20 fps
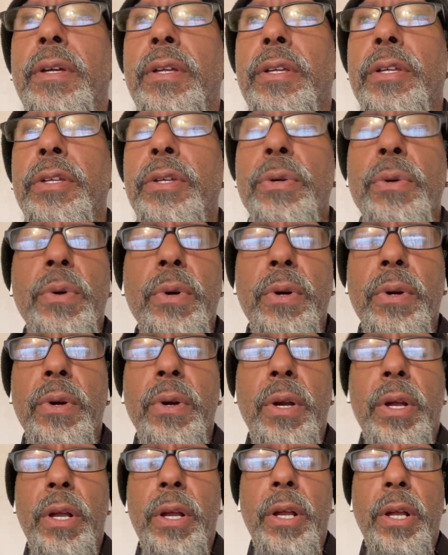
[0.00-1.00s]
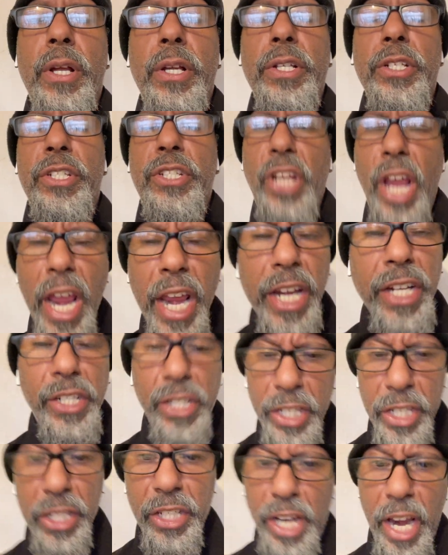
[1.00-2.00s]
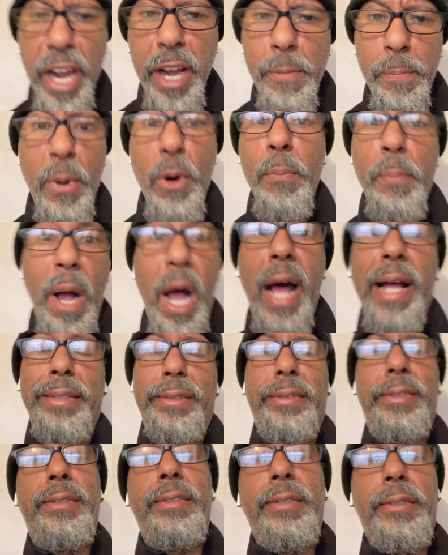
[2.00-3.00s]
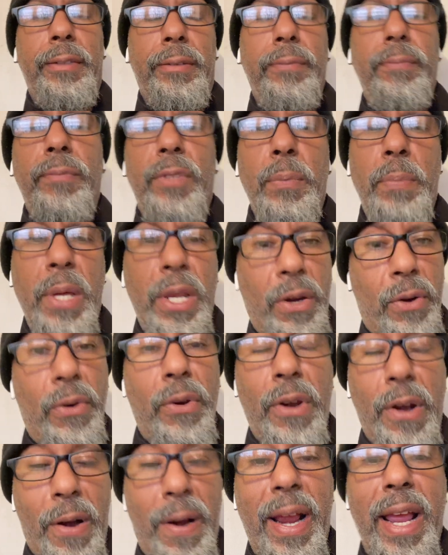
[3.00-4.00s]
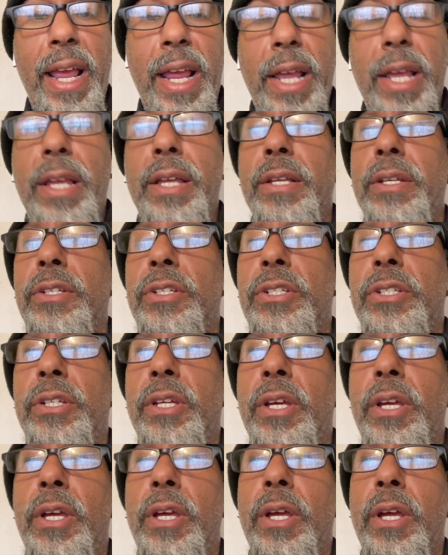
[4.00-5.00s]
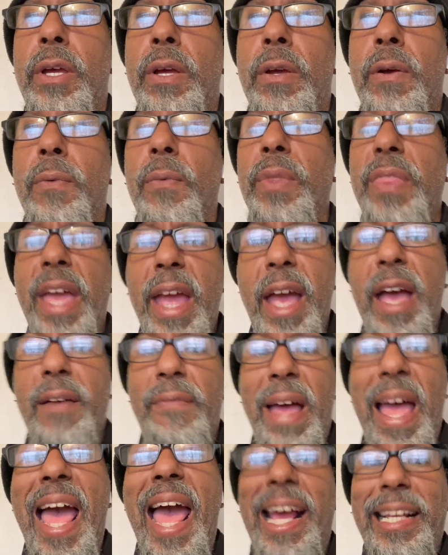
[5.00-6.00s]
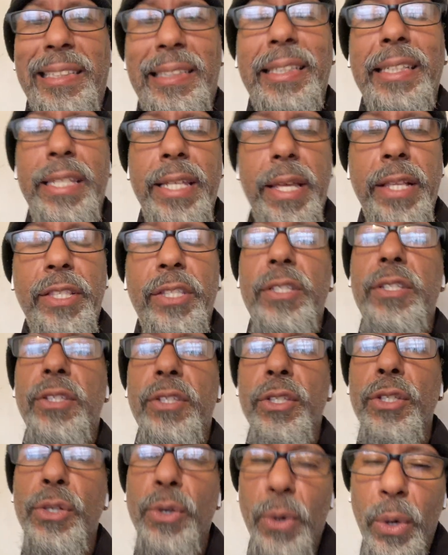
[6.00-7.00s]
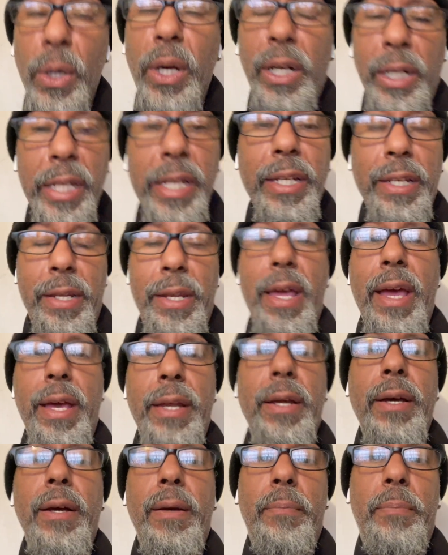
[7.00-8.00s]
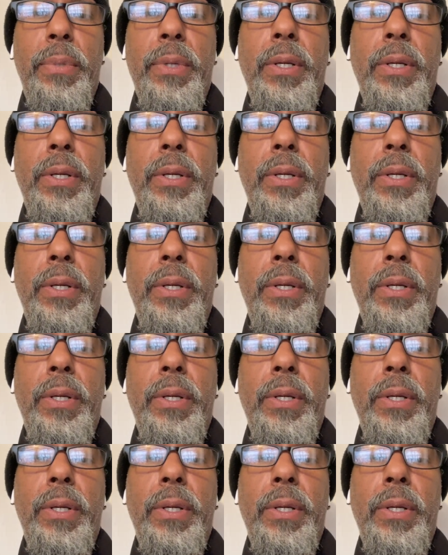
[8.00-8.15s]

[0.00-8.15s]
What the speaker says: You're changing chamber pots depending on their age. When they have accidents, you're cleaning that up.